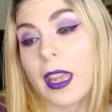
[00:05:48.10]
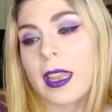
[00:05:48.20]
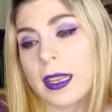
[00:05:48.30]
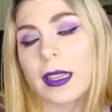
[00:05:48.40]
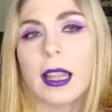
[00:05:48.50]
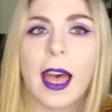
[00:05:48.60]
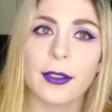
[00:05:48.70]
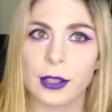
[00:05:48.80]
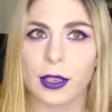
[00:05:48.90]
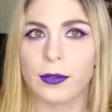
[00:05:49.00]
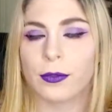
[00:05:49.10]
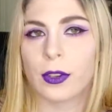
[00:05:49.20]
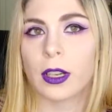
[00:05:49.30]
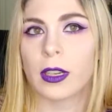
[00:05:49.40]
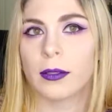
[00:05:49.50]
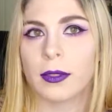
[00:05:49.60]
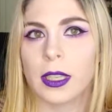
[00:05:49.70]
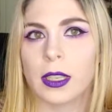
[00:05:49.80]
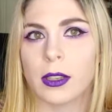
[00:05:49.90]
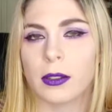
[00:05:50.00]
And it lasted for,
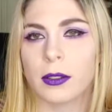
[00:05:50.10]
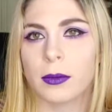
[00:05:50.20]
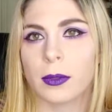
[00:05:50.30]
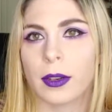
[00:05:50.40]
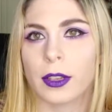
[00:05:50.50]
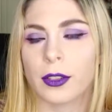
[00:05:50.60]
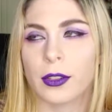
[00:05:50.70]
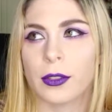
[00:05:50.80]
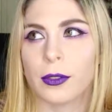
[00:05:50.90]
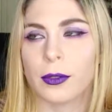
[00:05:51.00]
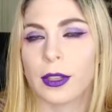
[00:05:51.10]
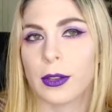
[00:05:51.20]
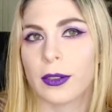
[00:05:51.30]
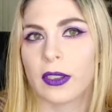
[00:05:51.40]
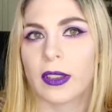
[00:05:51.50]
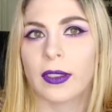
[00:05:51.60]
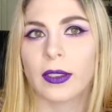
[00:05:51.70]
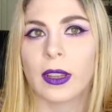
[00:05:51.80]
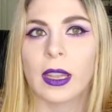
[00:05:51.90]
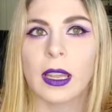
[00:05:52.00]
1 or 2
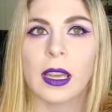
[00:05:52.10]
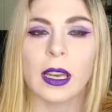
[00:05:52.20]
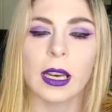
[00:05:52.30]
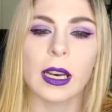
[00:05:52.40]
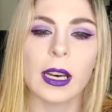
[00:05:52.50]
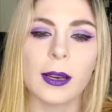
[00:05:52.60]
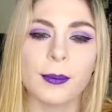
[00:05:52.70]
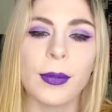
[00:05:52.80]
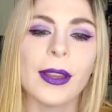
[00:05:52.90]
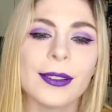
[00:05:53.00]
uses. And